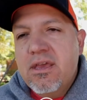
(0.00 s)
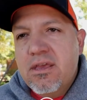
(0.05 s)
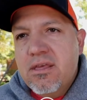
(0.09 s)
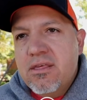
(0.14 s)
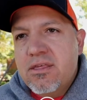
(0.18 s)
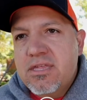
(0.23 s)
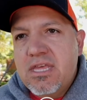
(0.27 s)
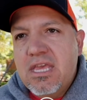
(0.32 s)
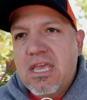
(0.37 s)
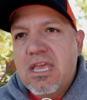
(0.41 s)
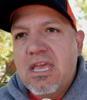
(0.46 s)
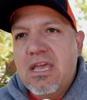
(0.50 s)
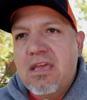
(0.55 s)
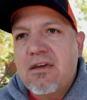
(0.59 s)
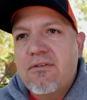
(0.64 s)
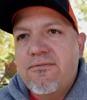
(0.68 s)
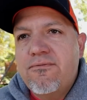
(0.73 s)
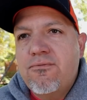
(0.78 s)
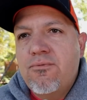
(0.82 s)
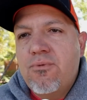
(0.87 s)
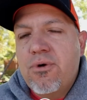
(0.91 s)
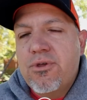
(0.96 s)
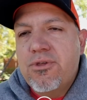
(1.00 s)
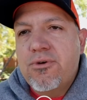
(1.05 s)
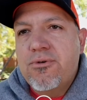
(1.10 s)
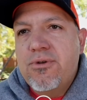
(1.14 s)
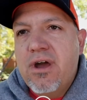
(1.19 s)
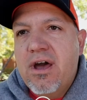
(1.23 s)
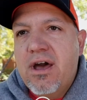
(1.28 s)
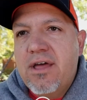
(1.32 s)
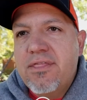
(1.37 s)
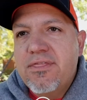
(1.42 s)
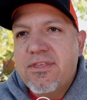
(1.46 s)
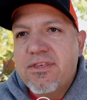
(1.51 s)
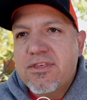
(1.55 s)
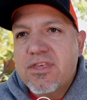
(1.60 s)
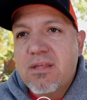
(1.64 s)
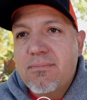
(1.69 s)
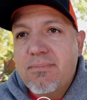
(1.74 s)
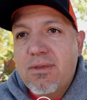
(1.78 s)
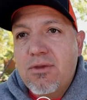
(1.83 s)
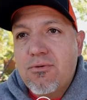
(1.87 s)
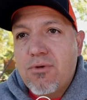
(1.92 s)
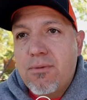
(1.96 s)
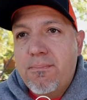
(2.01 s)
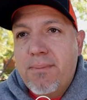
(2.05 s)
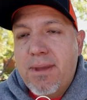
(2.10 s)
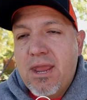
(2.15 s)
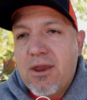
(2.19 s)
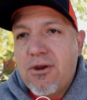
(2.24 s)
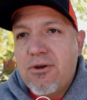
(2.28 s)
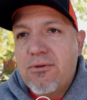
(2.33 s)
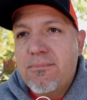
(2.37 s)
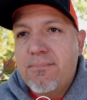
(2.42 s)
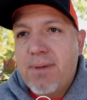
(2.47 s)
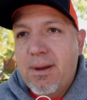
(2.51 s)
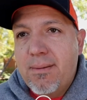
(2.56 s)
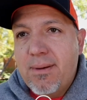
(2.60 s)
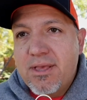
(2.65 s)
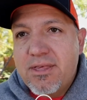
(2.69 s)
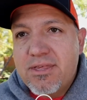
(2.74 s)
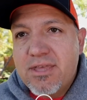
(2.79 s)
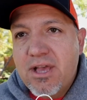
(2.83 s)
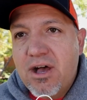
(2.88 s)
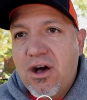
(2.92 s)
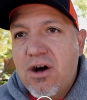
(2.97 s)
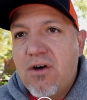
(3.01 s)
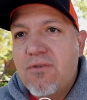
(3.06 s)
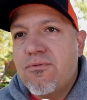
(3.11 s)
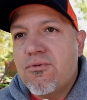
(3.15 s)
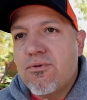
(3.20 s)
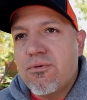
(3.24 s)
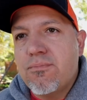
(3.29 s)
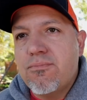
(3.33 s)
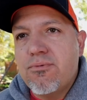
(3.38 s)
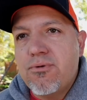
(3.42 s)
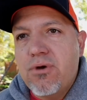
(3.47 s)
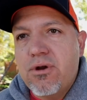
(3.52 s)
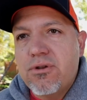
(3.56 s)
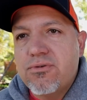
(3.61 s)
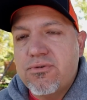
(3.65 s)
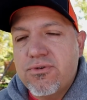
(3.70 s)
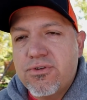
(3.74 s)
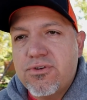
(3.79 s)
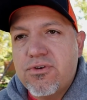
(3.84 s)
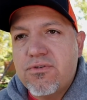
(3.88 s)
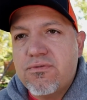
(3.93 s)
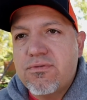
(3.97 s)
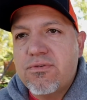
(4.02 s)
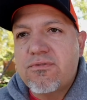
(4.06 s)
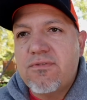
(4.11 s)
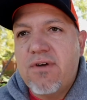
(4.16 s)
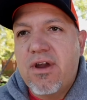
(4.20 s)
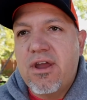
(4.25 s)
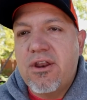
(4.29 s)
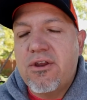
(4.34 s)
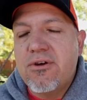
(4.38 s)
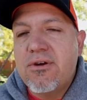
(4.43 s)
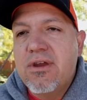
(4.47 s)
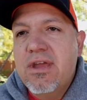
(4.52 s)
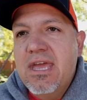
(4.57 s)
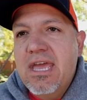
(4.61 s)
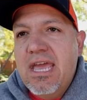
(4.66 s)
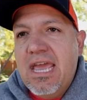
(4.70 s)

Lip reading: see if whether or not this can be repaired by myself or brought to a service provider.